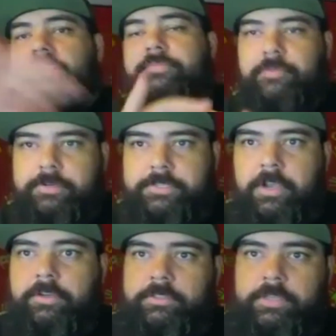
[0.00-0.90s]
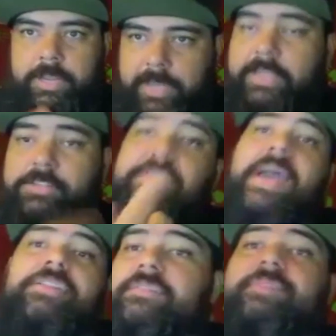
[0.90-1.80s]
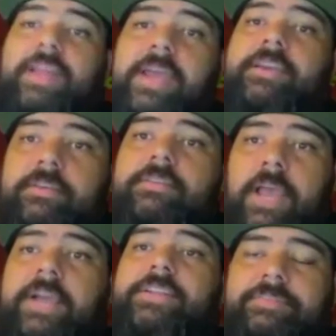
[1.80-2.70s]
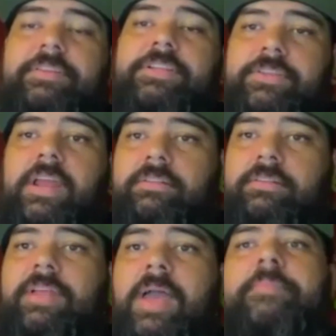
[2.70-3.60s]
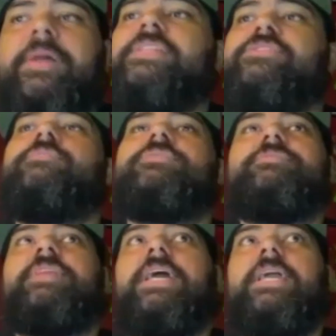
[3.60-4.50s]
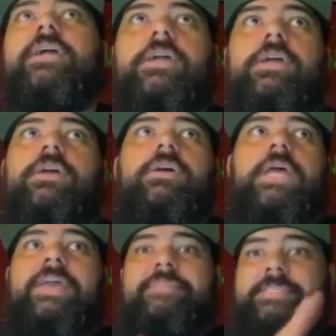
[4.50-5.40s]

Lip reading: 4 songs, and I can do that on the fly. I could definitely do that on the fly. But in terms of like, if it's